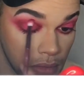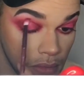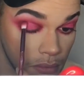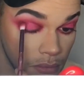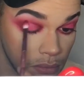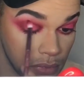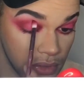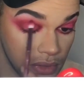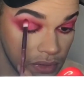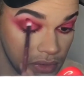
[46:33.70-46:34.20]

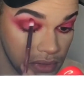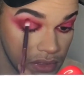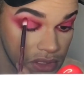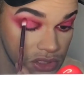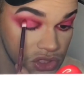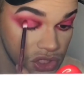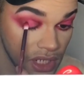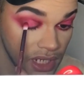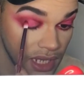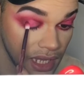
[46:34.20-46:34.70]
with the
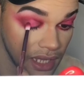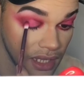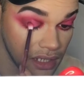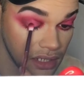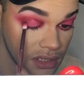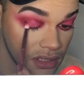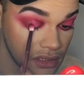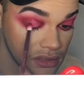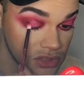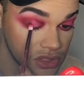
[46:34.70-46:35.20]

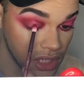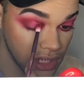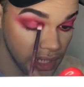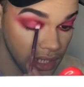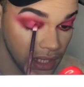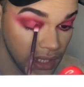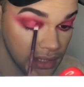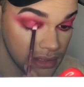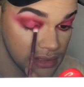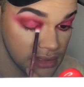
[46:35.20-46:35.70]

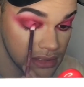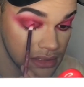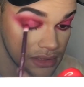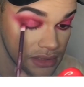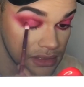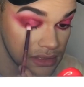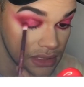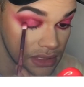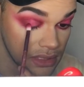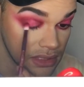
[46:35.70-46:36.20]

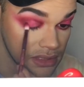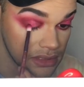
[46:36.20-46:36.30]
JS6